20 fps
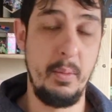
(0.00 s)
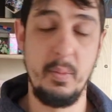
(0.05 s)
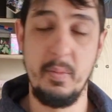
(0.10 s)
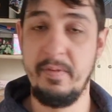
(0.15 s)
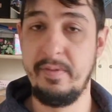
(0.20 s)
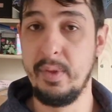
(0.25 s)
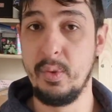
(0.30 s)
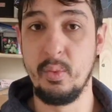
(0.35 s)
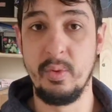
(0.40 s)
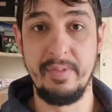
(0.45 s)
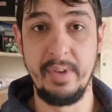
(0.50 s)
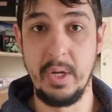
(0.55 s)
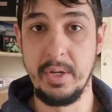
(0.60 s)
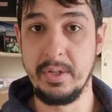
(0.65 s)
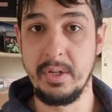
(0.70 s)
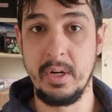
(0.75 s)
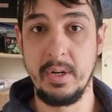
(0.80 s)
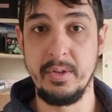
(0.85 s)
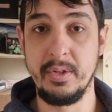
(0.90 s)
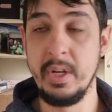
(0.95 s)
for the reverse
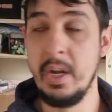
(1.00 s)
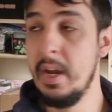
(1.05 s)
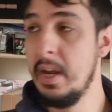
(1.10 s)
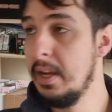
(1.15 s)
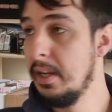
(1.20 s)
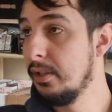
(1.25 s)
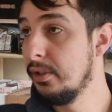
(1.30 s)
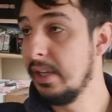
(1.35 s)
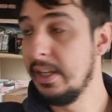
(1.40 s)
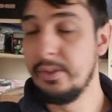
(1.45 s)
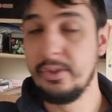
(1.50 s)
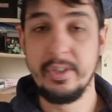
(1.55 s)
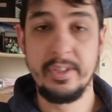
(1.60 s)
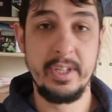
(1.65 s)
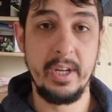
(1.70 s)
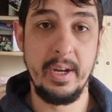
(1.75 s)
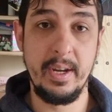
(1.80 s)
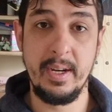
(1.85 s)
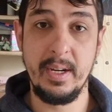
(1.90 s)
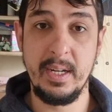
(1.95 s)
hollows. Change the
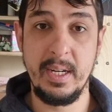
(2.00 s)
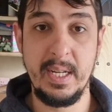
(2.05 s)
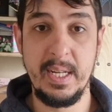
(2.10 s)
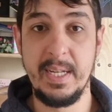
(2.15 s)
title of the